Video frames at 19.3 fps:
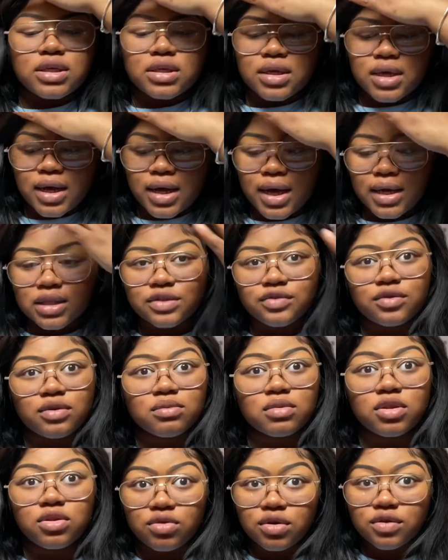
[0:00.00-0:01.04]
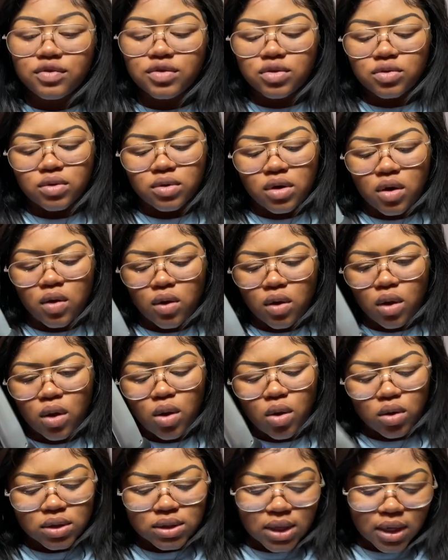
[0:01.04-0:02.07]
I got this from the thrift store a
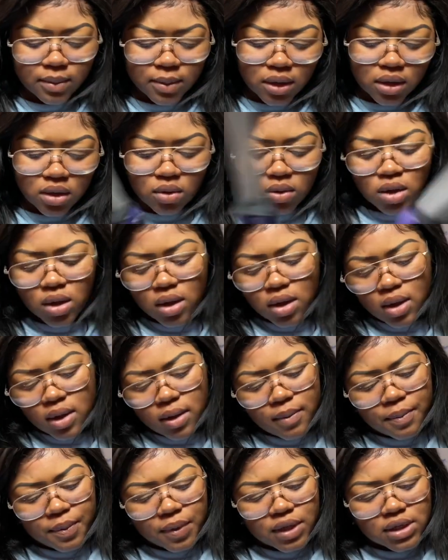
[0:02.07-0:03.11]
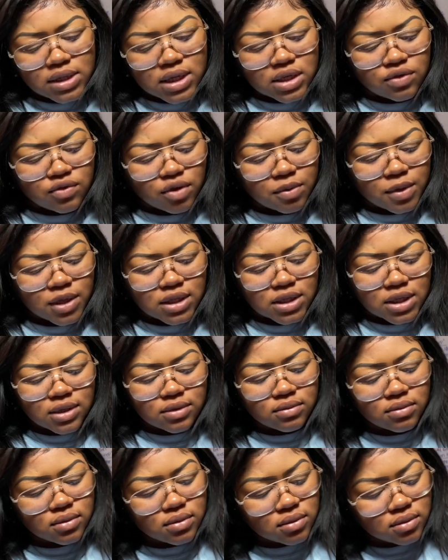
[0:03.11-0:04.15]
long time ago, but it says Remington,
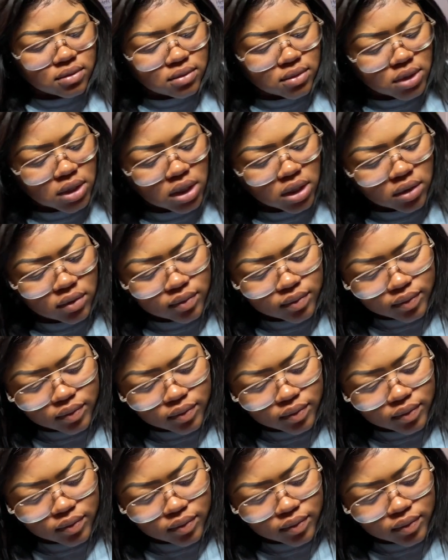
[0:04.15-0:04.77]
so